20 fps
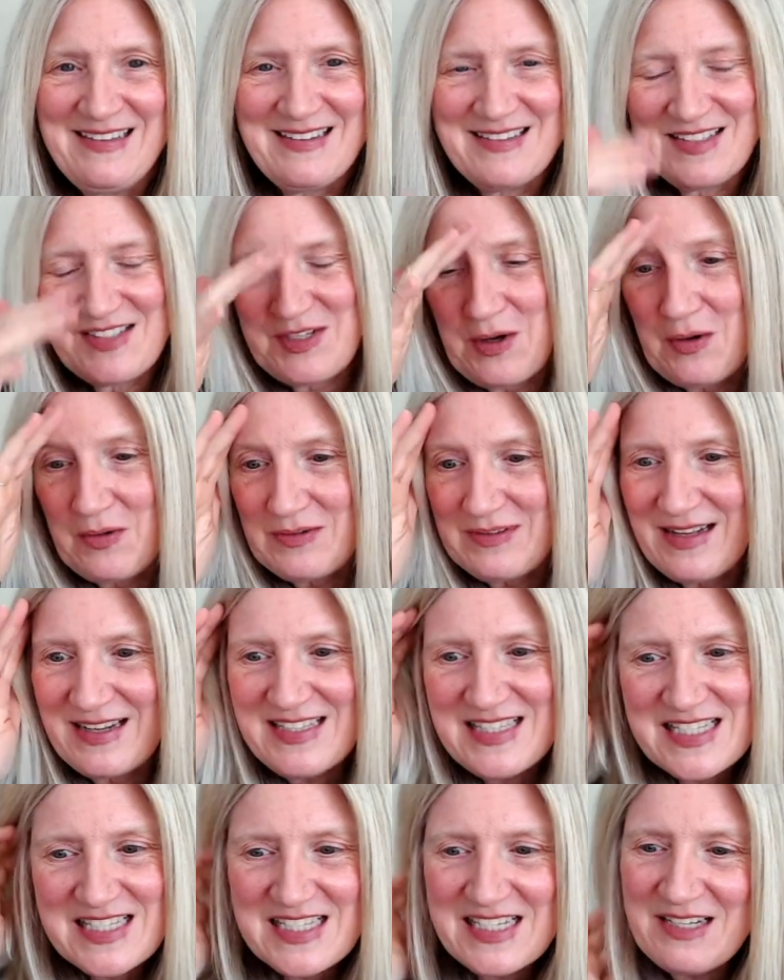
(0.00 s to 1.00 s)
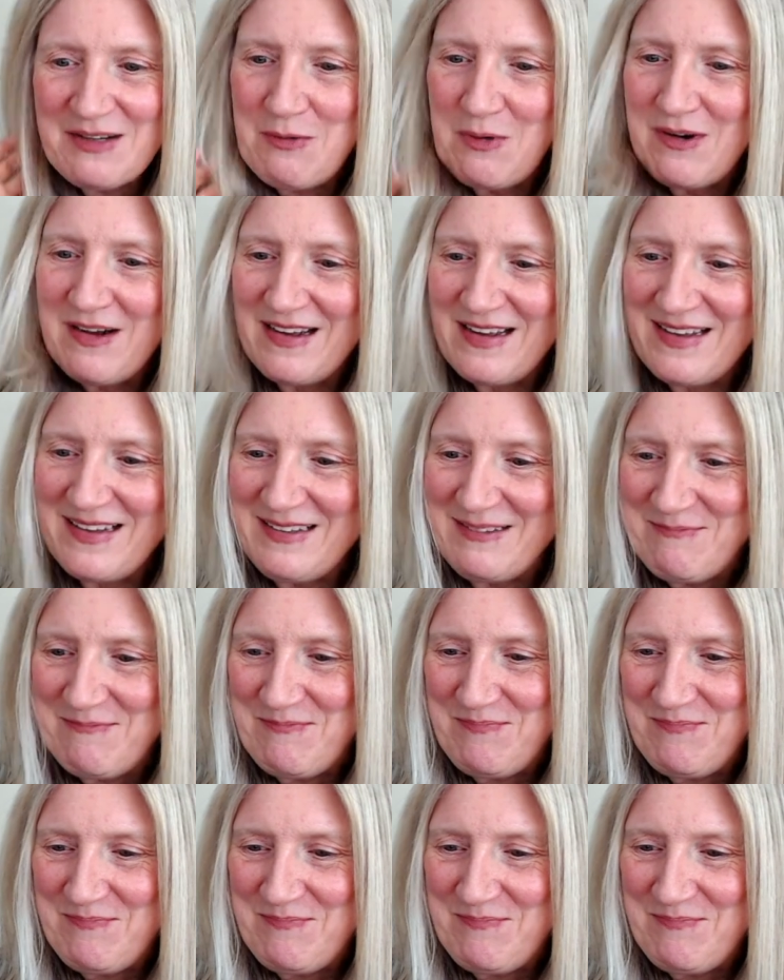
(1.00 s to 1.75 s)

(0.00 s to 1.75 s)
So let's see what